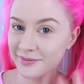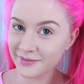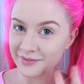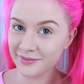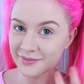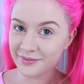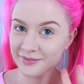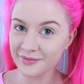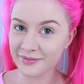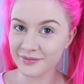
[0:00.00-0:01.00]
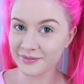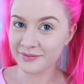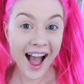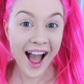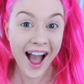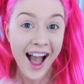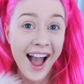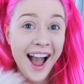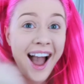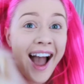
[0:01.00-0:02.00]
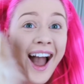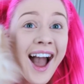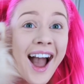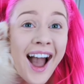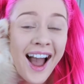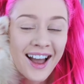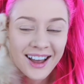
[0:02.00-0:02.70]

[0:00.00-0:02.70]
out with your favorite little puppy dog.